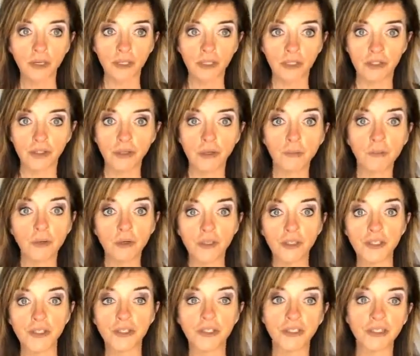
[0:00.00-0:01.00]
do
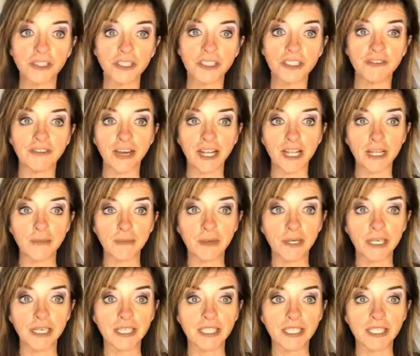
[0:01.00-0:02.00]
personal
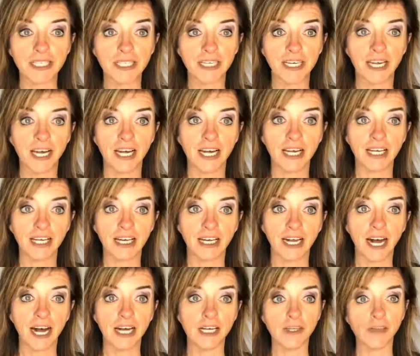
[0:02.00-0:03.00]
development,
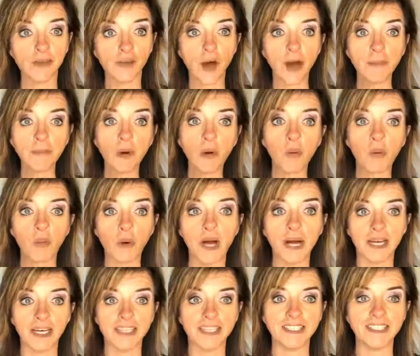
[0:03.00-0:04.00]
drop a
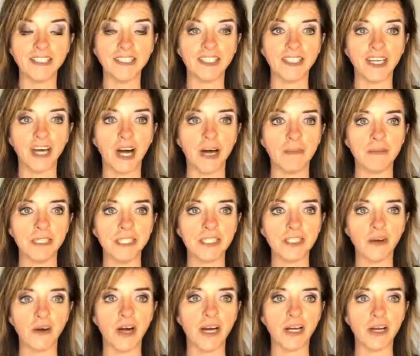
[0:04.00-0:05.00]
1 into the comments
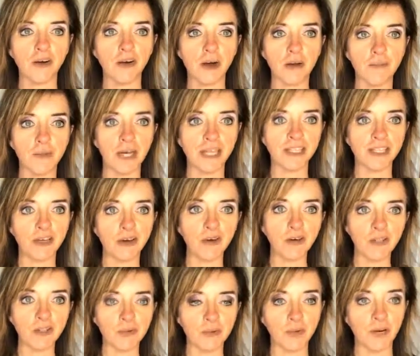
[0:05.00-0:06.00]
so I know I'm not the
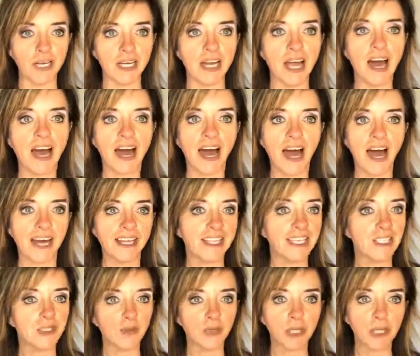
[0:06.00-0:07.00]
only one. I think
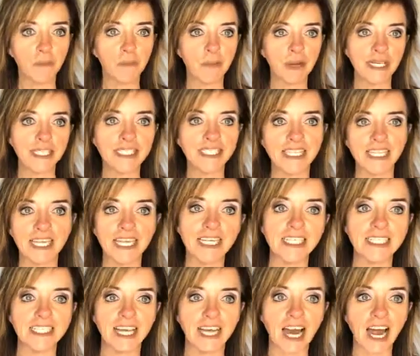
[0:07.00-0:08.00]
it's one of the best things
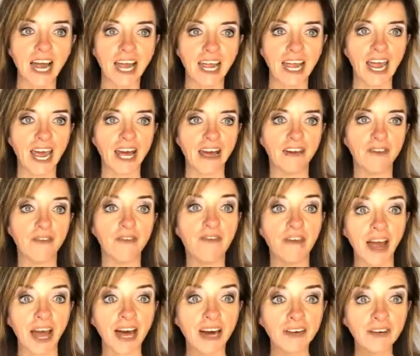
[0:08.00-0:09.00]
that I have
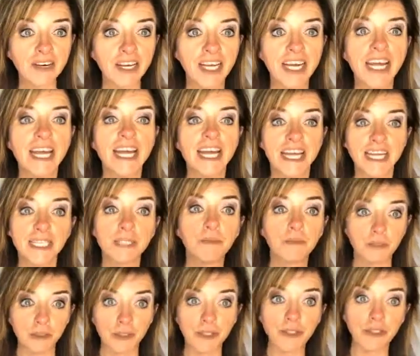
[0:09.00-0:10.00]
found is
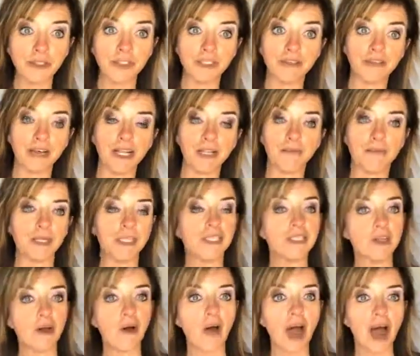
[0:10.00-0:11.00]
personal development.
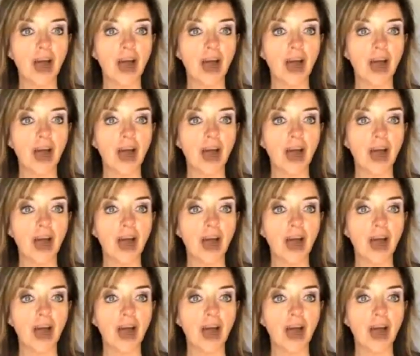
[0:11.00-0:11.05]
So